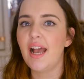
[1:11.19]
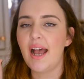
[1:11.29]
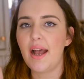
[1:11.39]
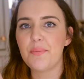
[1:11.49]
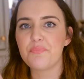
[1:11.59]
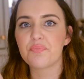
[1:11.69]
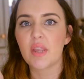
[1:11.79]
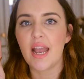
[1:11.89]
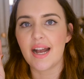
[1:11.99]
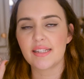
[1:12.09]

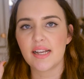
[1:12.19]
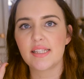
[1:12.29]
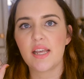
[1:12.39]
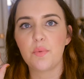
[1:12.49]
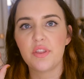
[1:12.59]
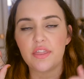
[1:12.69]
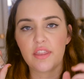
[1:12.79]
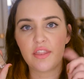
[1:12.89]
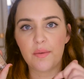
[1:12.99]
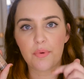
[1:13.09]
As I said with
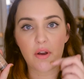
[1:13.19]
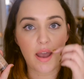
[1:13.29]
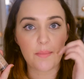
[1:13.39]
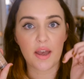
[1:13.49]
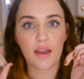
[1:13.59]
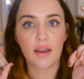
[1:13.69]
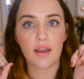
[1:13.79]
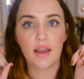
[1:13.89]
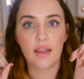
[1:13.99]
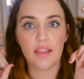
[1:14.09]
the primer,
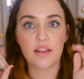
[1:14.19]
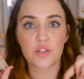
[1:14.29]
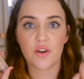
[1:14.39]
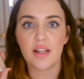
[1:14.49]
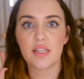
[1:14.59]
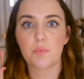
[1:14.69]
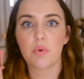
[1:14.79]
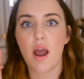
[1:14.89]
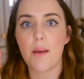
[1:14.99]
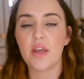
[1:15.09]
the Astralis
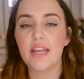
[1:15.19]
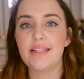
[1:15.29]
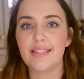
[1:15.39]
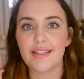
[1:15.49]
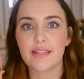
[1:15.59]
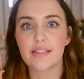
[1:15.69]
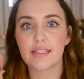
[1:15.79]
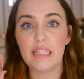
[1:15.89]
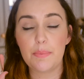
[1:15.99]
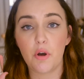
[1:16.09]
primer, it did
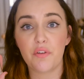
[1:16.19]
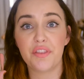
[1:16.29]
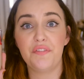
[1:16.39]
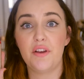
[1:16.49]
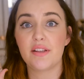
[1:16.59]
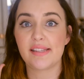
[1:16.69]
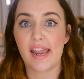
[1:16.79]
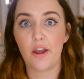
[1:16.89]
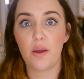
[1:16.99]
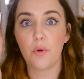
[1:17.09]
slip off the first
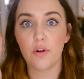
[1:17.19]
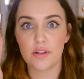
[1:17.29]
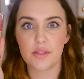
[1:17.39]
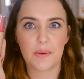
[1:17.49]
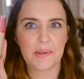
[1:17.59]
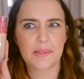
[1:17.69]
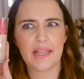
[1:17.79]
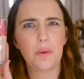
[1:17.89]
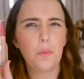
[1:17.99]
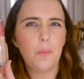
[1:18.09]
day I wore it, so I was
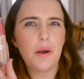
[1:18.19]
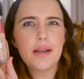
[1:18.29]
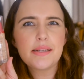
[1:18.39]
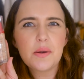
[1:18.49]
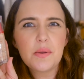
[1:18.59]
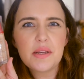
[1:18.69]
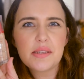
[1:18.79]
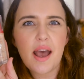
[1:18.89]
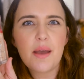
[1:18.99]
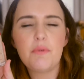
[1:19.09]
like, what is all this
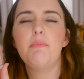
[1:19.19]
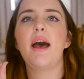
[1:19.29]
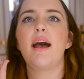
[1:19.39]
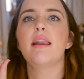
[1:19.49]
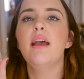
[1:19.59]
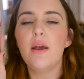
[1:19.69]
hype about?